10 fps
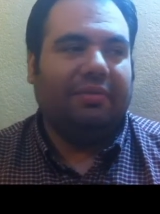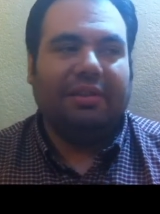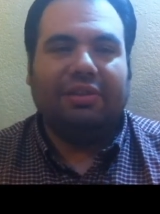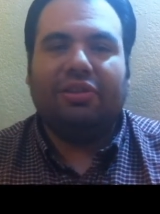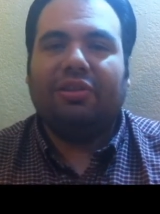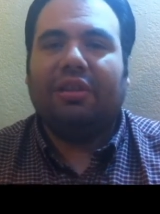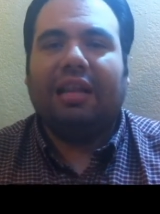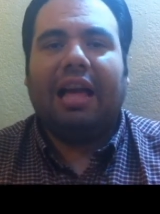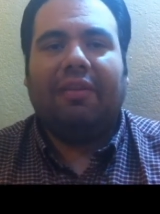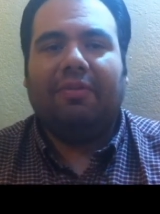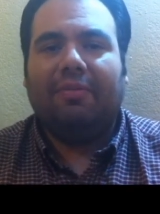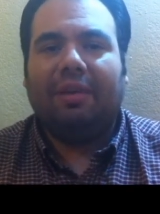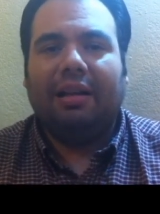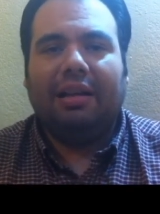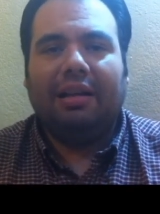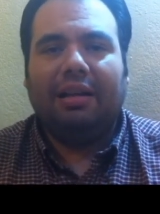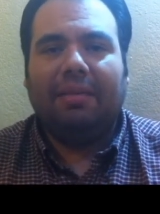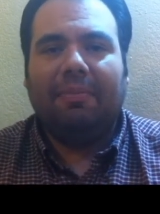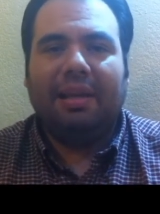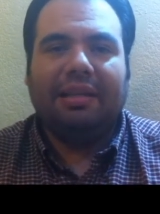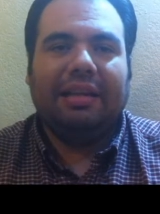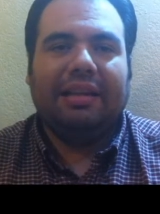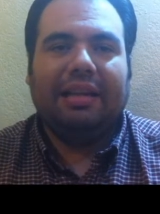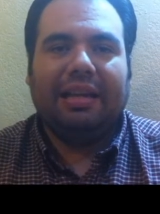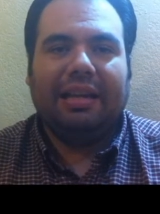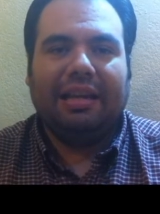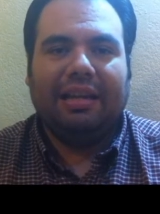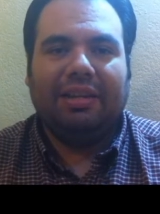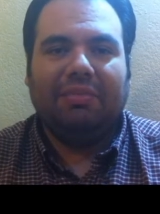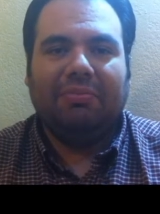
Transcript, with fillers: It's just a lot of uh, basically